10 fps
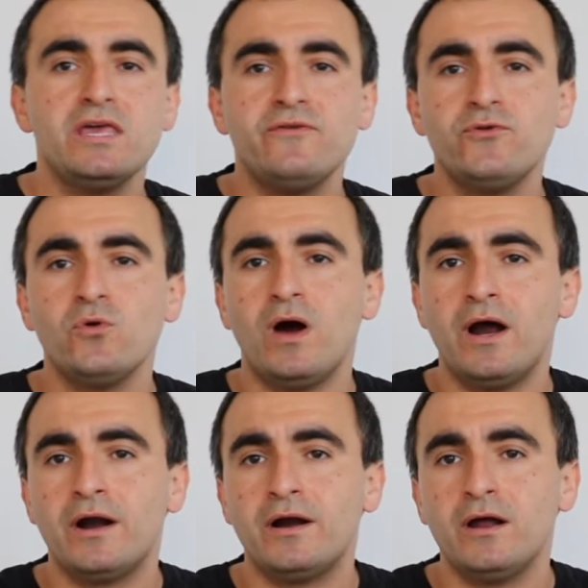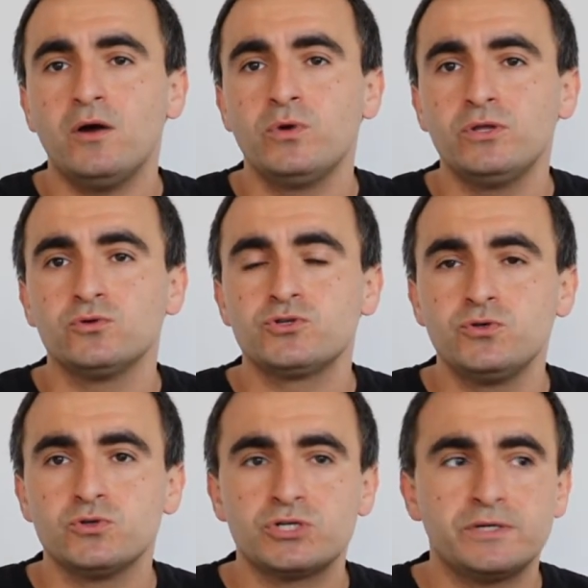if you are a Windows
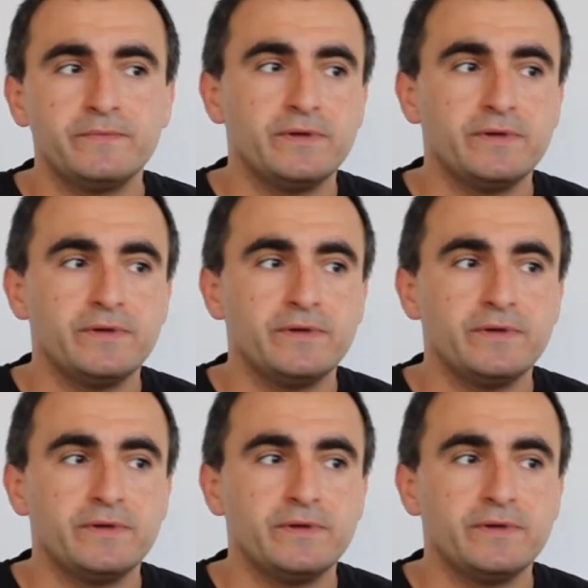user,